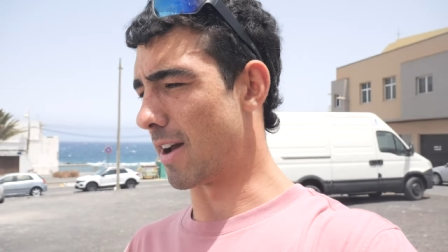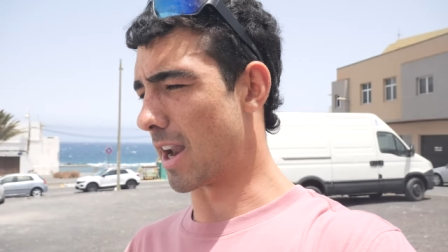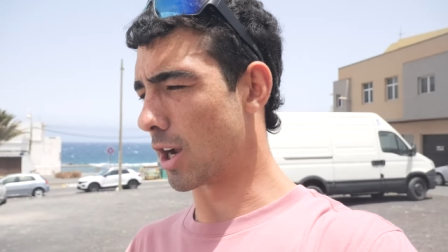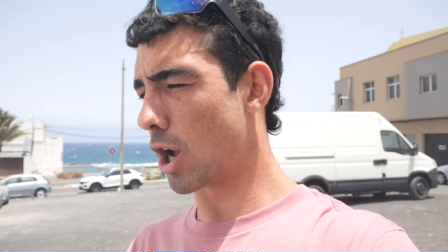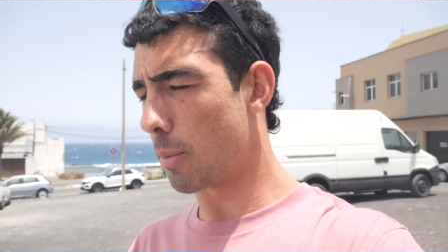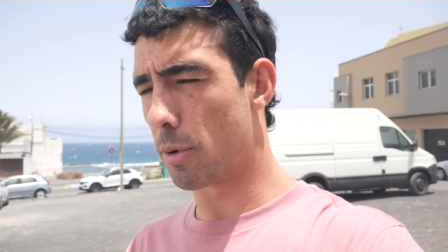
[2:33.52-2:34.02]
I've had
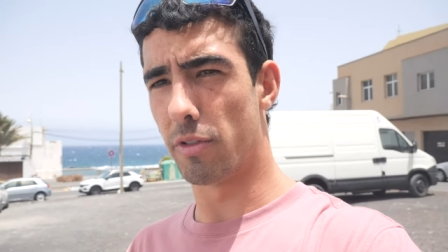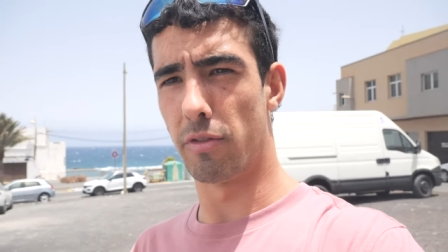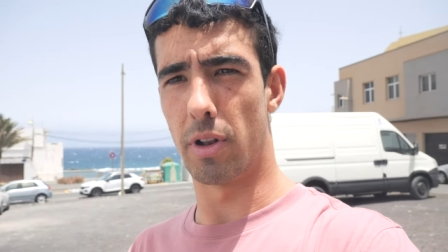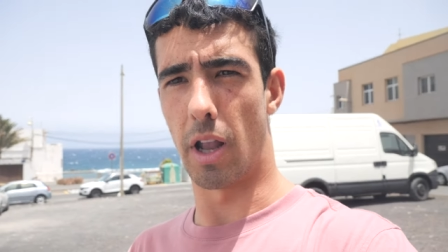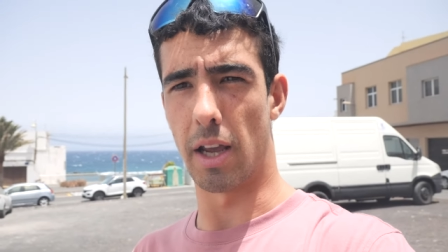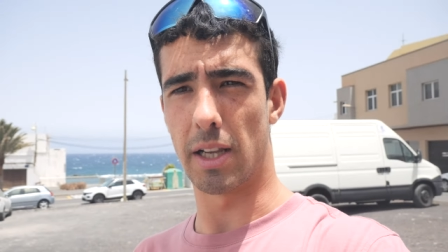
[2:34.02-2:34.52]
a couple
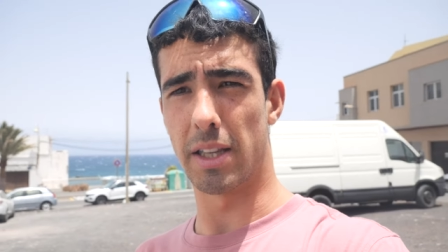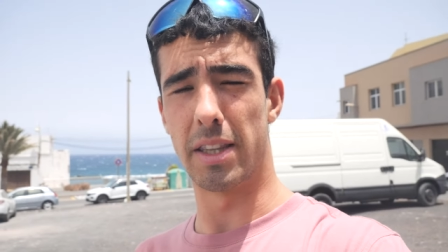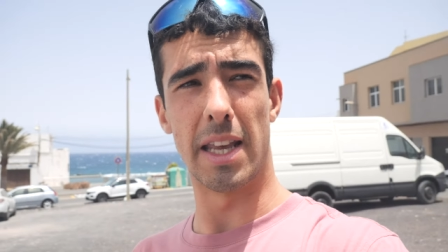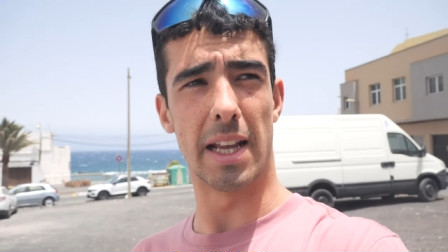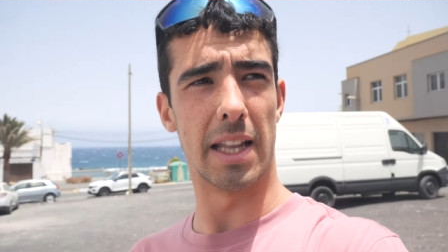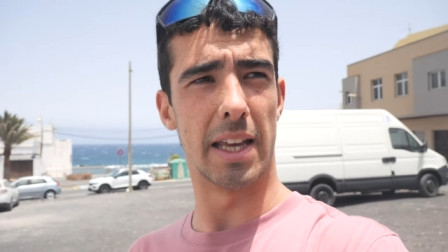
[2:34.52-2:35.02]
like
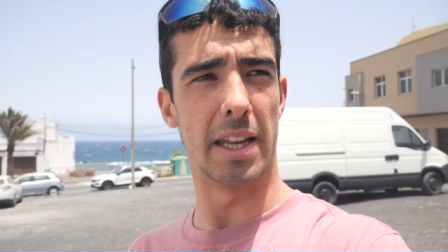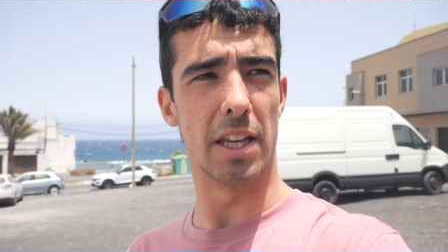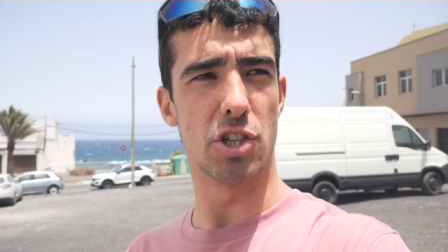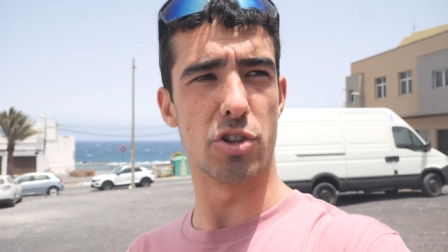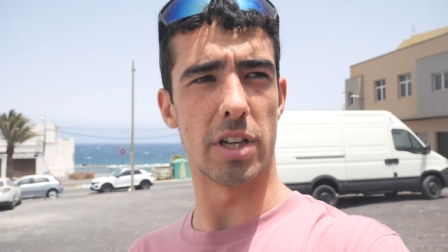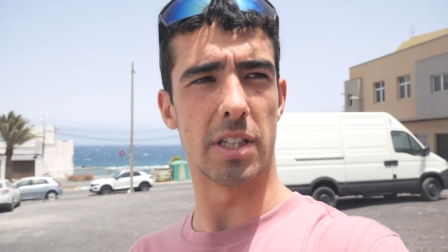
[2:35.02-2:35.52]
niggling
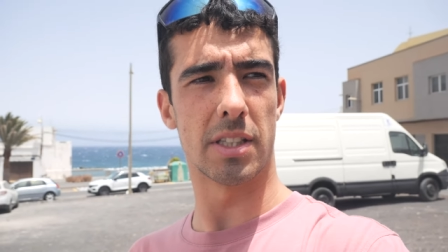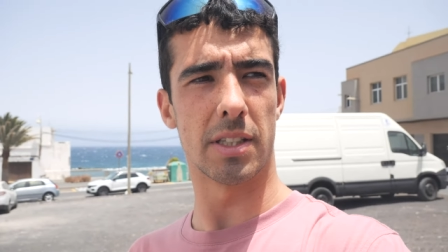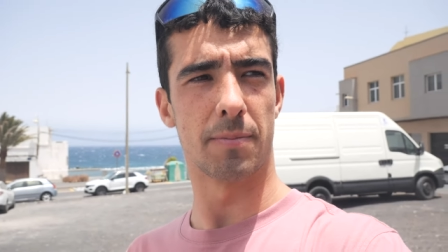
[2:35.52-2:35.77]
injuries.